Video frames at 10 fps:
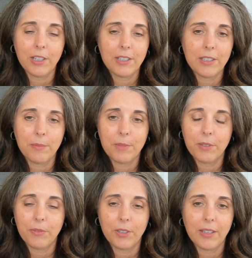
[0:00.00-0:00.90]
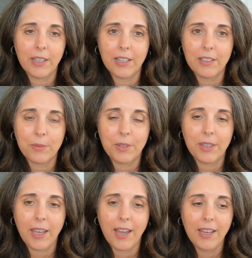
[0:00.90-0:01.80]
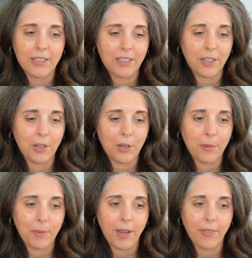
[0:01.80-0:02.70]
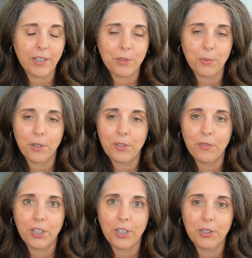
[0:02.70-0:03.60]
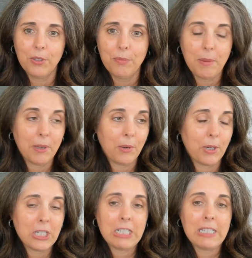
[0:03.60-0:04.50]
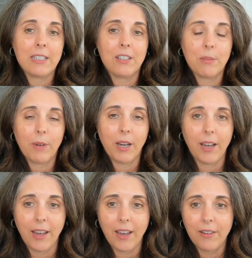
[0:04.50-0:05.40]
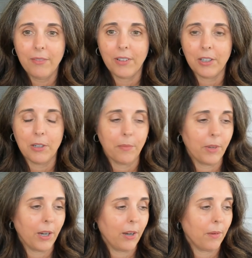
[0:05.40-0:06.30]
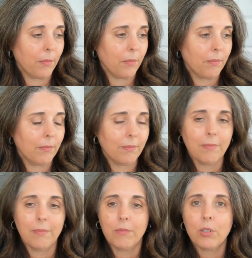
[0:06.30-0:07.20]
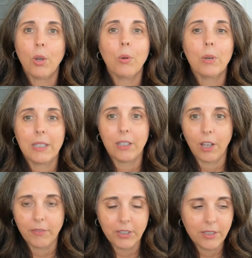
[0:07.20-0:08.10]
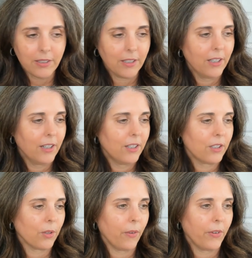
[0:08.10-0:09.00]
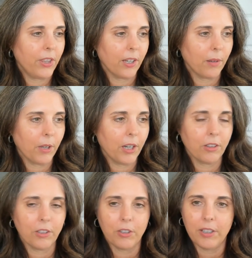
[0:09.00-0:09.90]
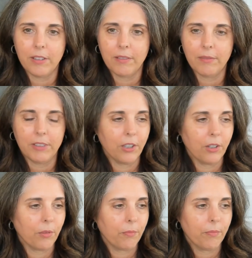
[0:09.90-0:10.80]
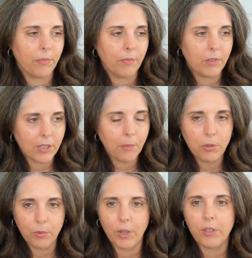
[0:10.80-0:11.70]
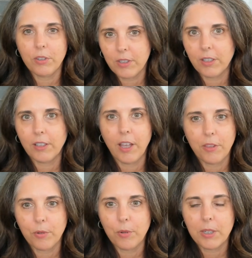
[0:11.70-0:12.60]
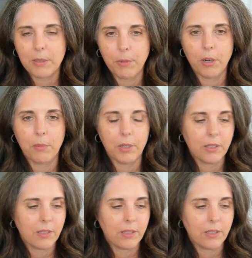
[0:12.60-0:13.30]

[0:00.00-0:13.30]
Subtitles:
some different things with that, how that's worked for you, maybe questions that you might have. I am totally a novice, so everything I'm kind of learning, some through others and a lot through experiment.